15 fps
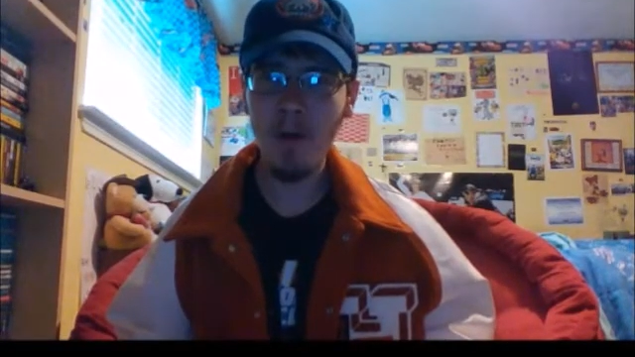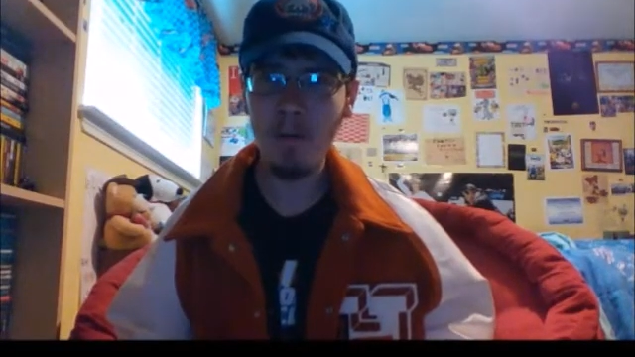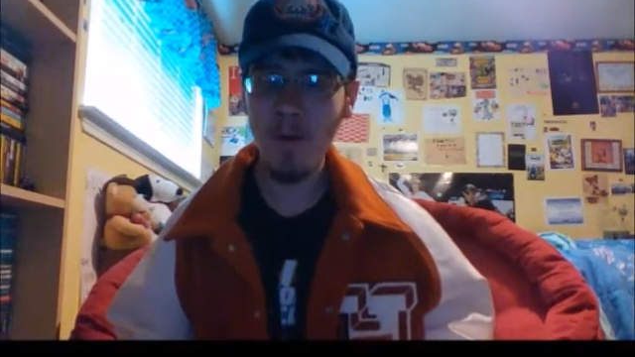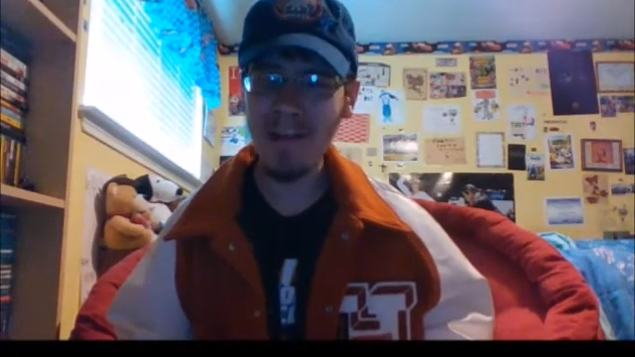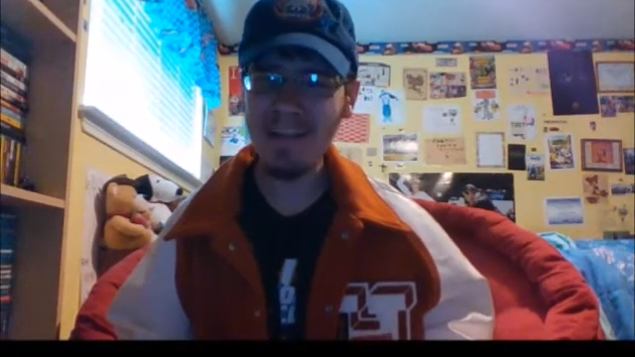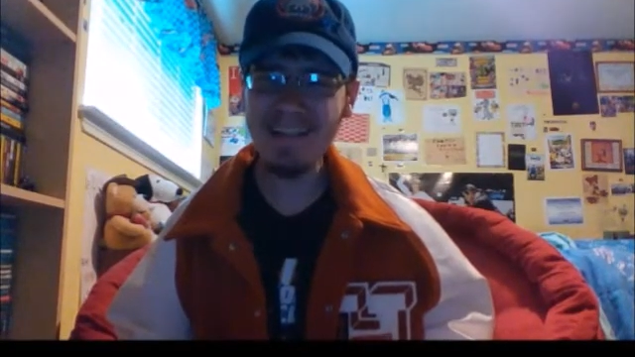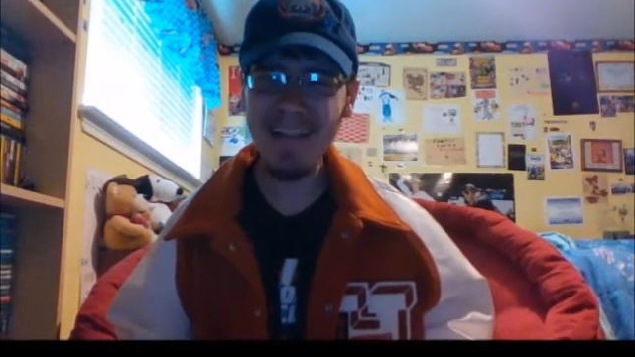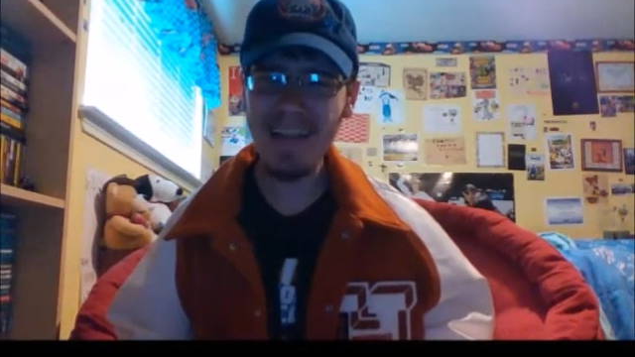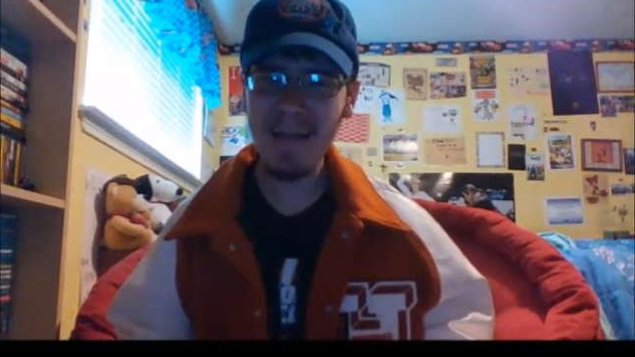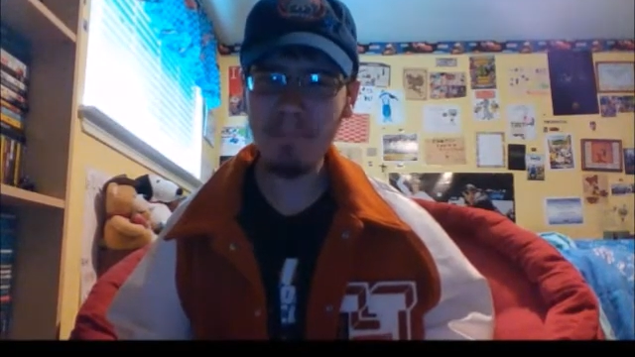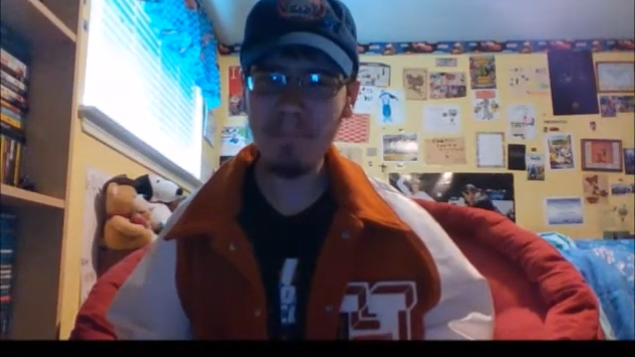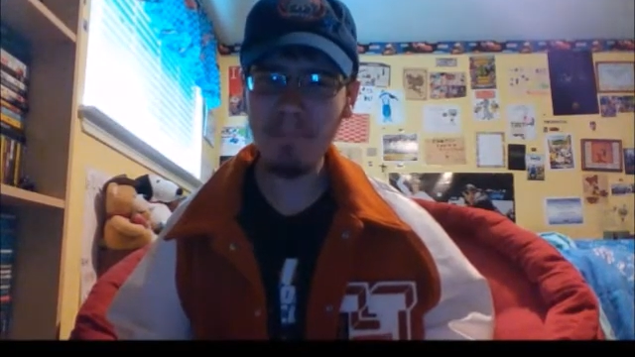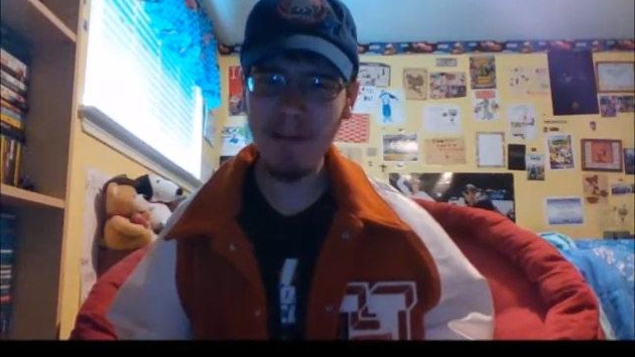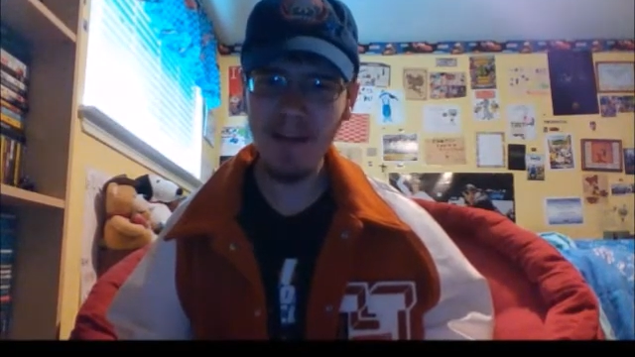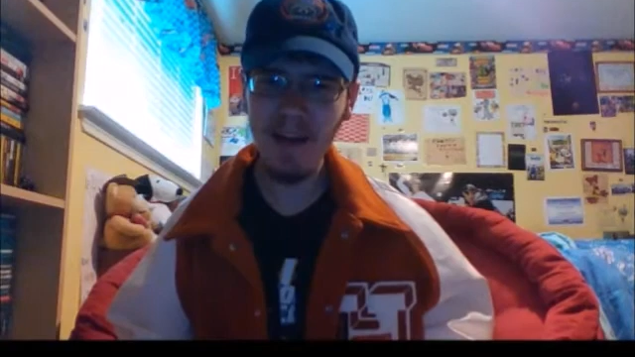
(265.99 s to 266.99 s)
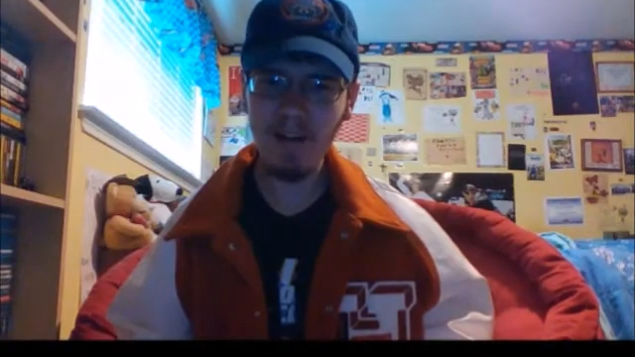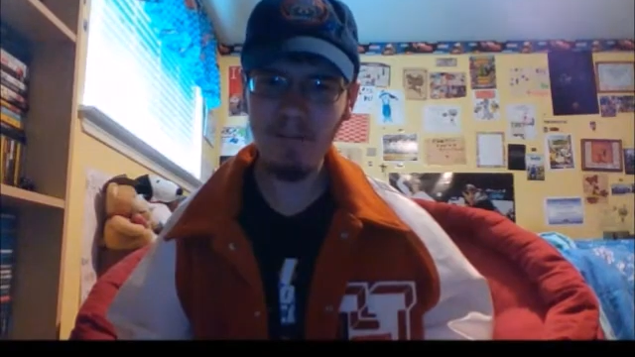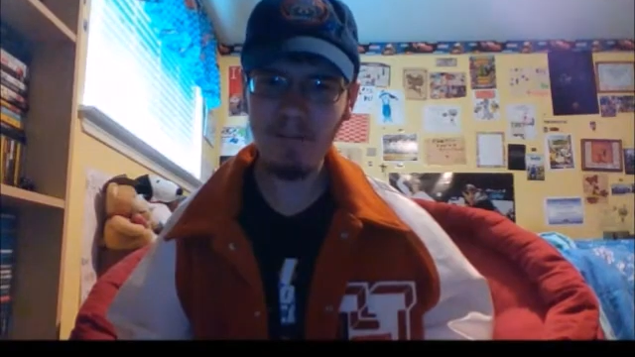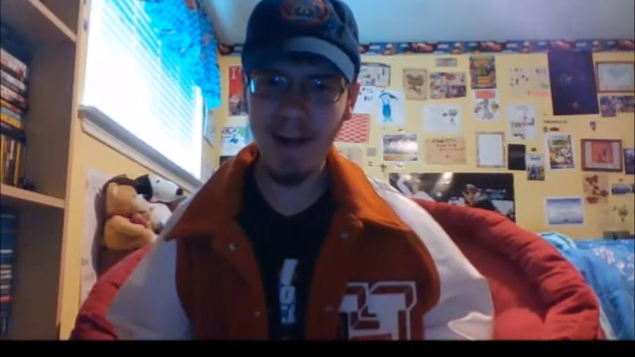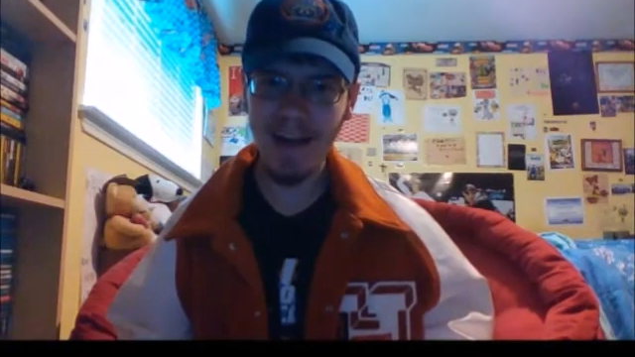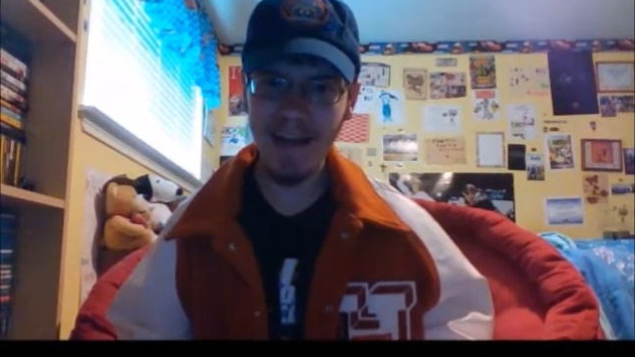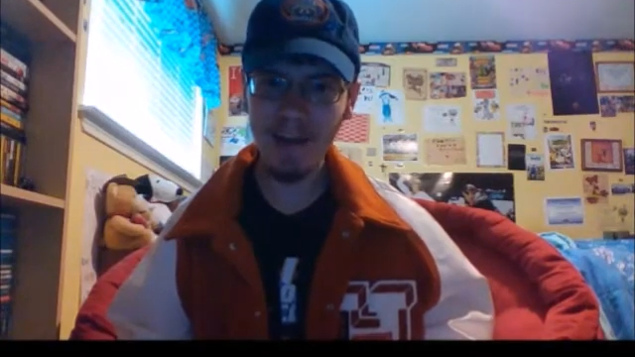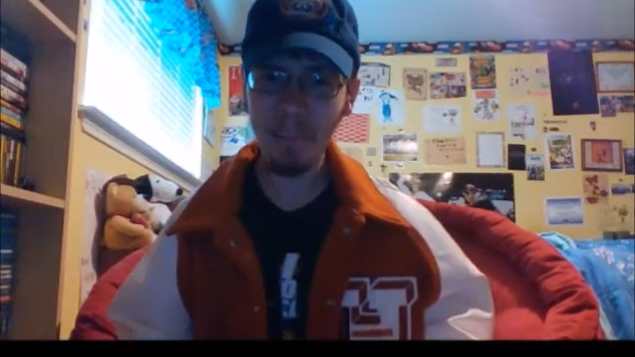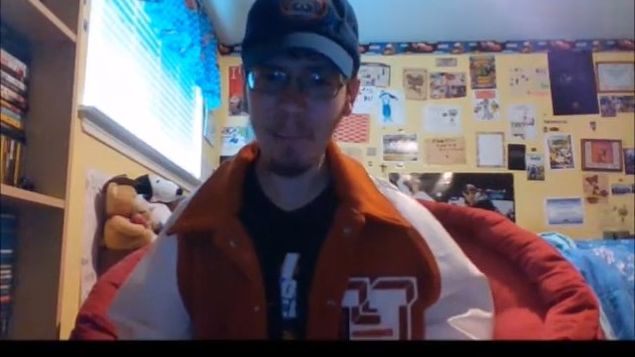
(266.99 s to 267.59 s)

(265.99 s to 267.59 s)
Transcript: run like a Monday to Friday